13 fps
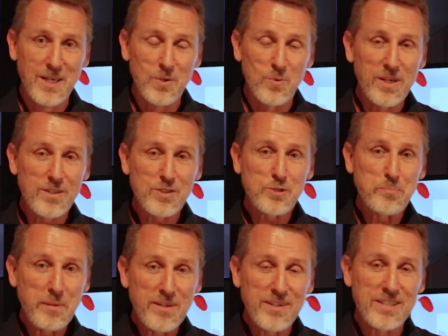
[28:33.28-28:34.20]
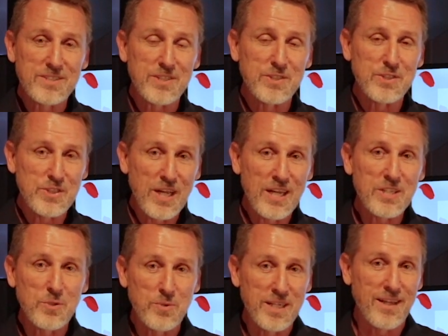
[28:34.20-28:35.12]
We experience a
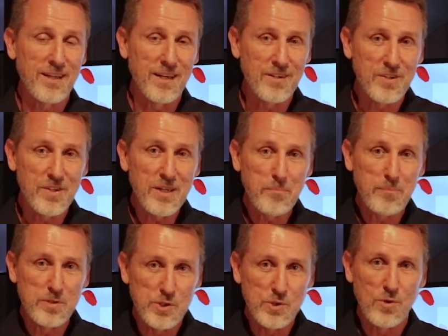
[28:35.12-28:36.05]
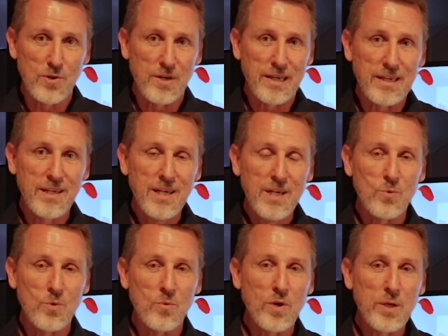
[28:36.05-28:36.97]
genuine and a deep joy
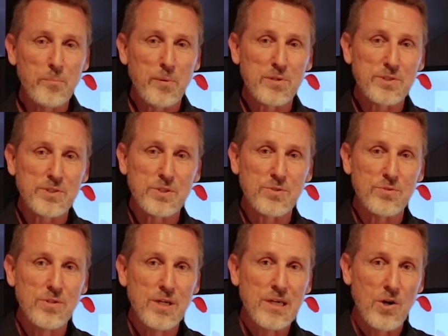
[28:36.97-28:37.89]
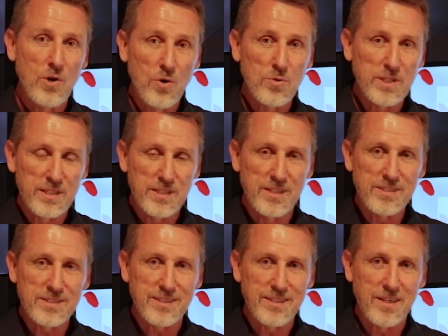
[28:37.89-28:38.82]
when we pursue
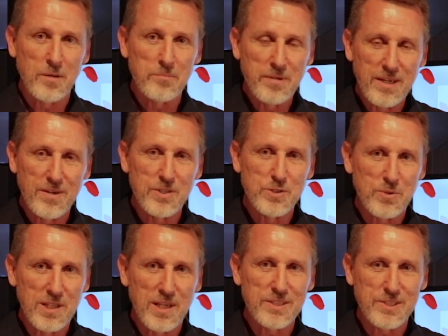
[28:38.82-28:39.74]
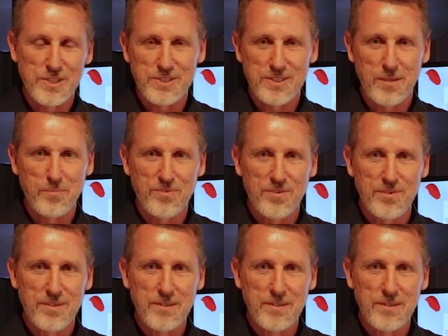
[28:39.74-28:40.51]
holiness in our marriage relationships.